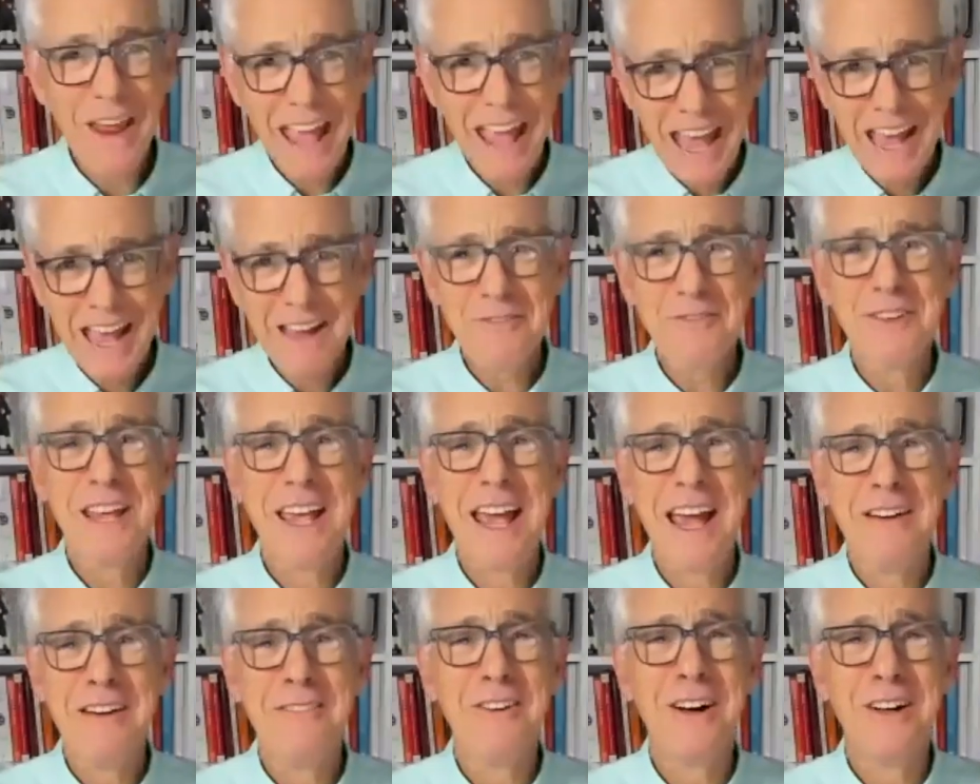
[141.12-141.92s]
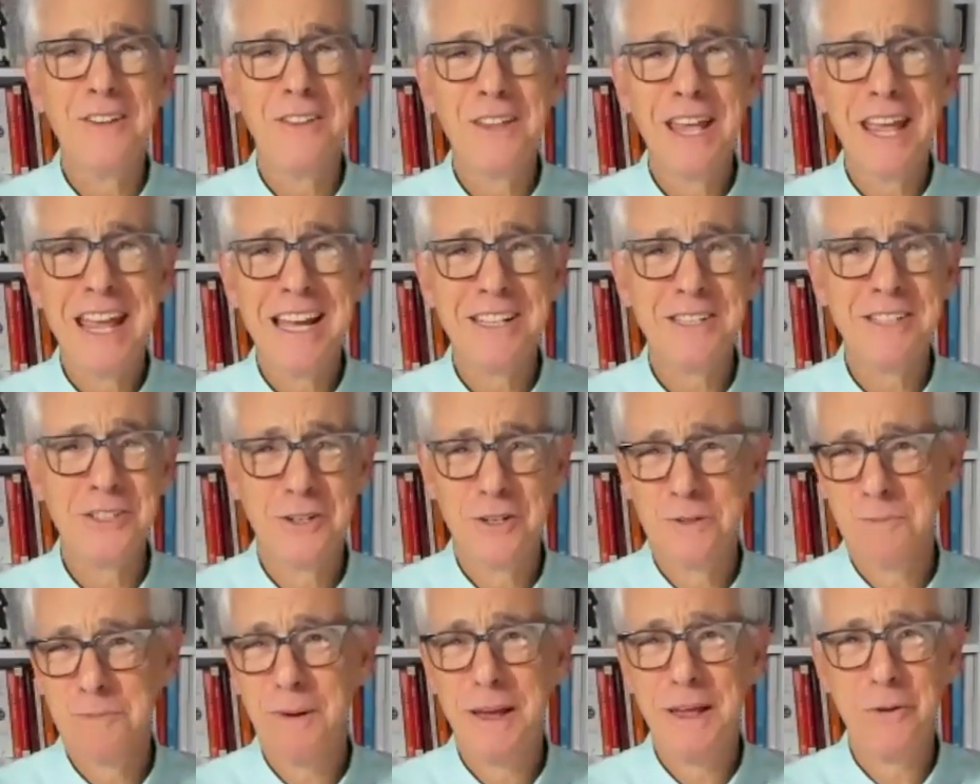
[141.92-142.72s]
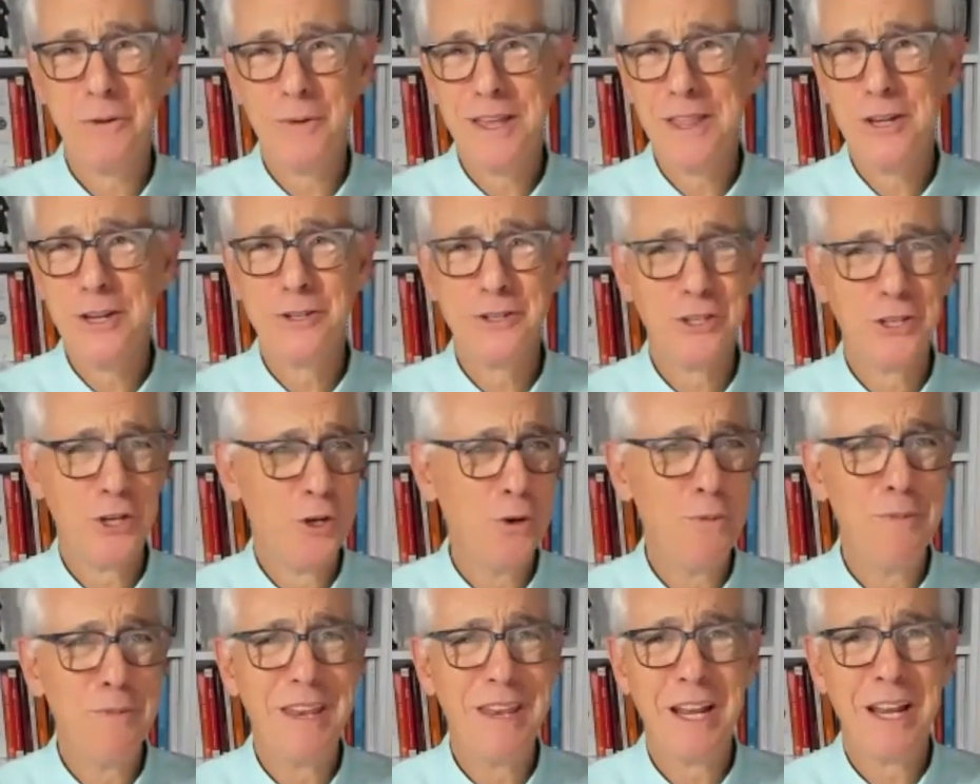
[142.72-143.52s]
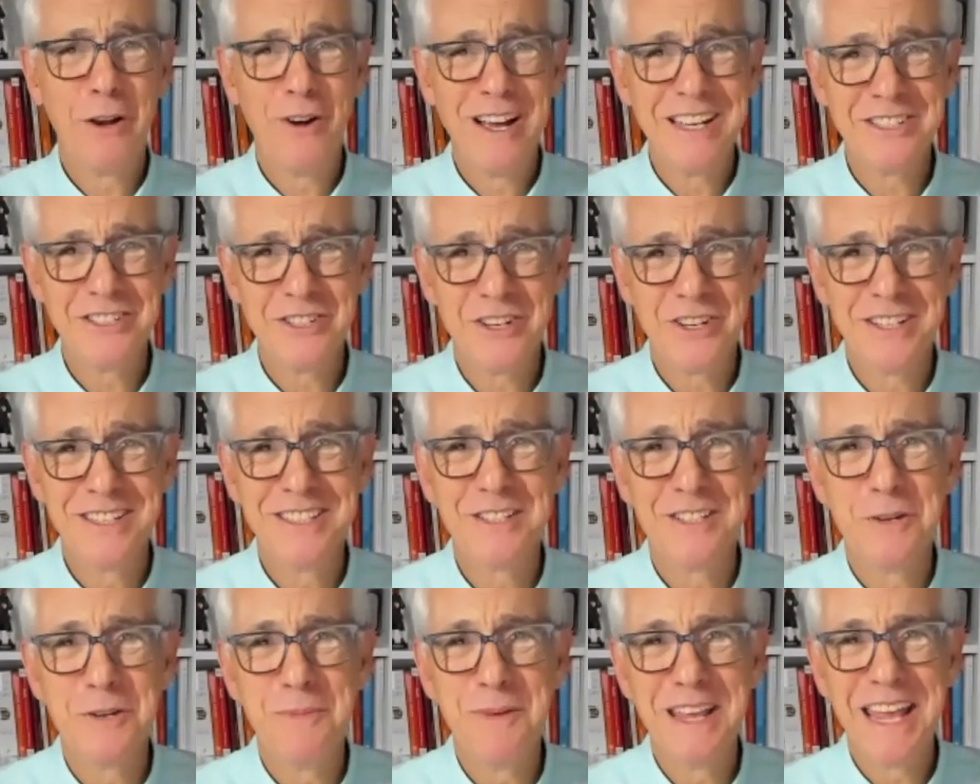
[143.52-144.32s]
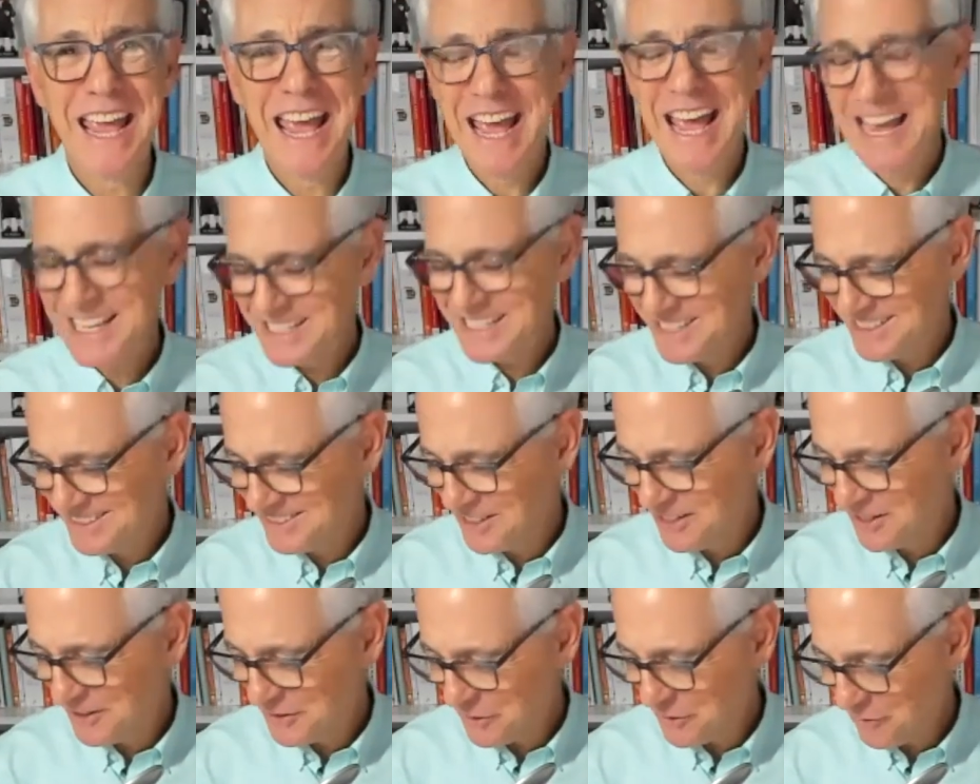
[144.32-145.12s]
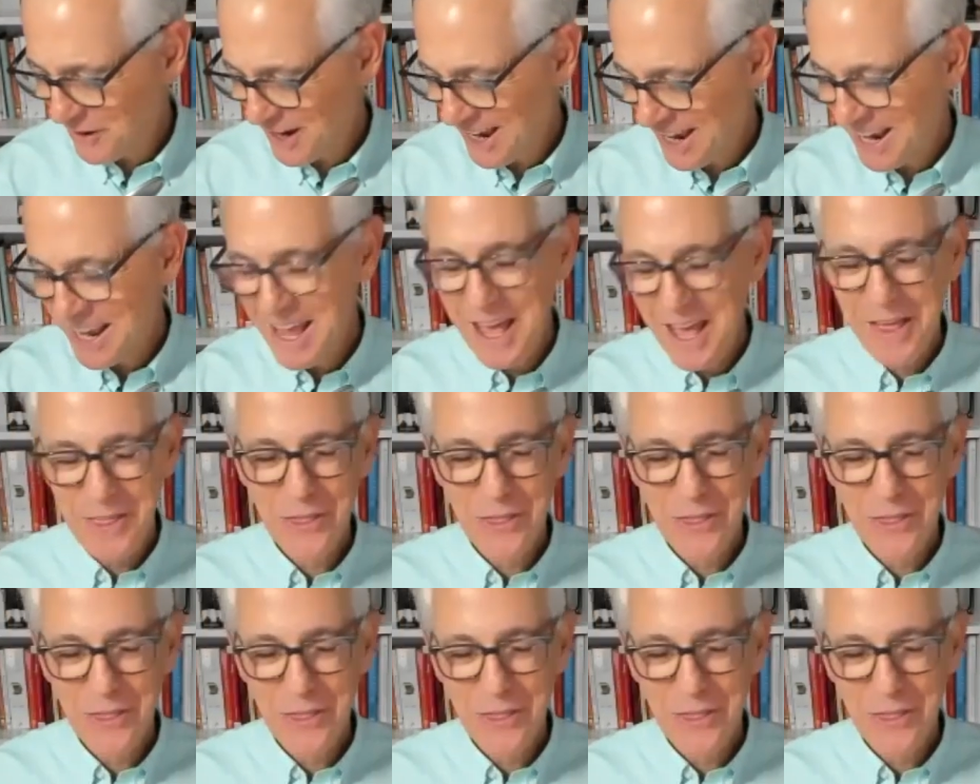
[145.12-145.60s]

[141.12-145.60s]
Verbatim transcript: have to have all the answers. By the way, there are too many questions to be asked along the way.